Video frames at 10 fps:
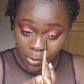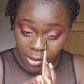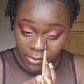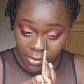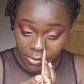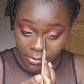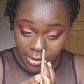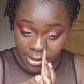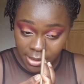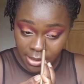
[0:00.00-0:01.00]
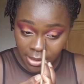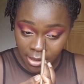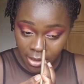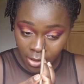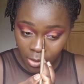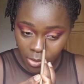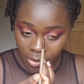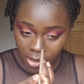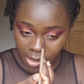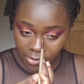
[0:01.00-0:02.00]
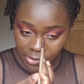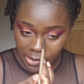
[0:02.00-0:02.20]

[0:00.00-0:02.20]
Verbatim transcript: whenever you will say, oh, how are you?